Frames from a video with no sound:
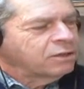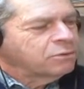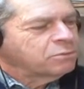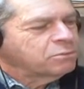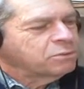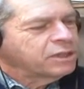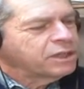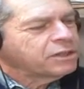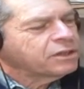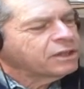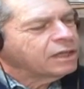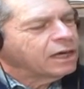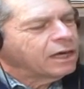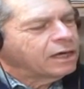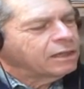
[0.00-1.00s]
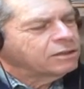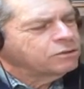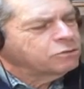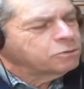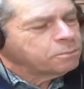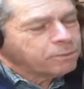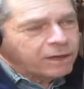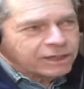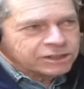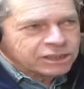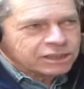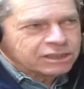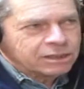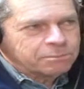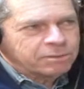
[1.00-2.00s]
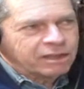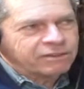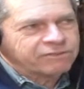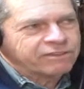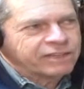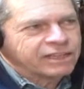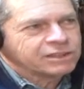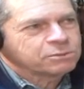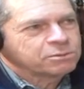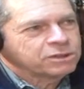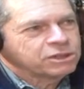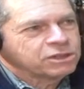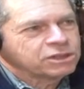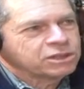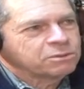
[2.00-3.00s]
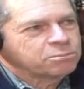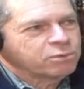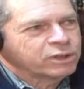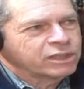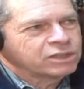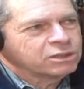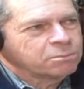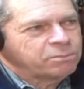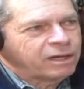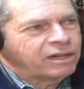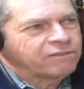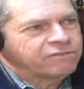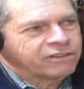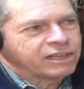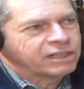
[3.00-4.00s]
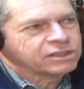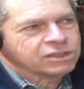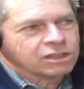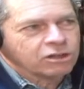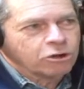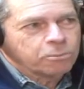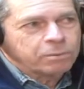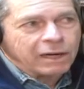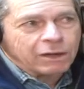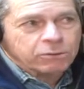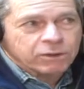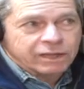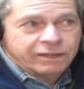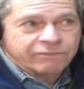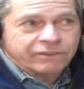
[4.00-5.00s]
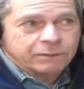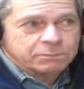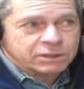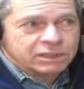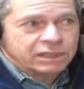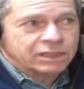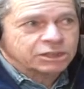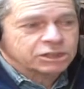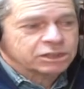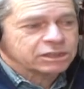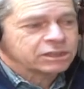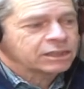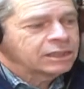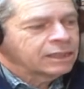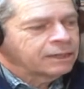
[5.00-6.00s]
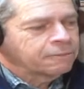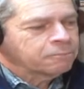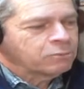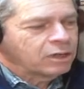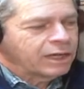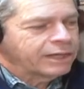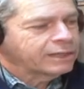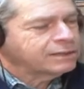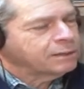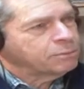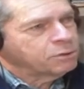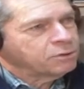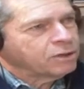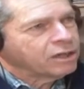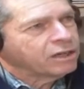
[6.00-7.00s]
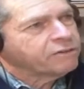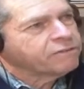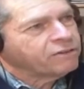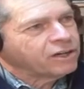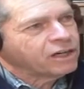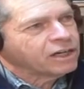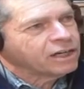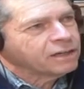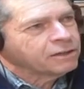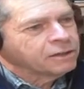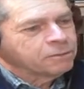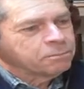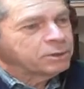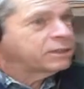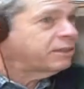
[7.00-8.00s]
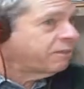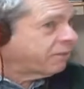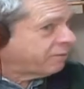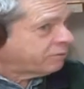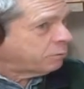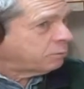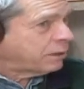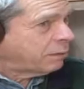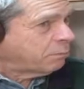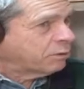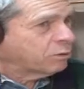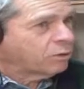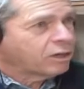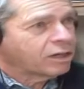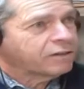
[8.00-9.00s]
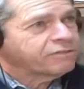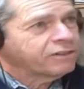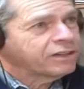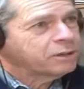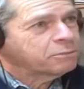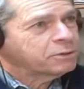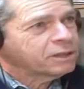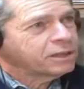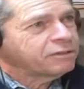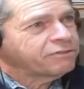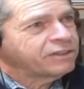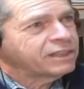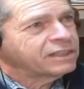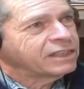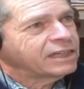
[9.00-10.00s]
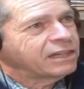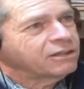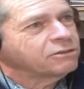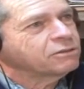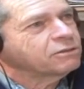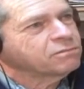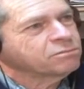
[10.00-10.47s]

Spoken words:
with a new project in Belfast, which is to bring to Belfast a low-power FM station like WRFR, but different from WRFR, and we're going to find out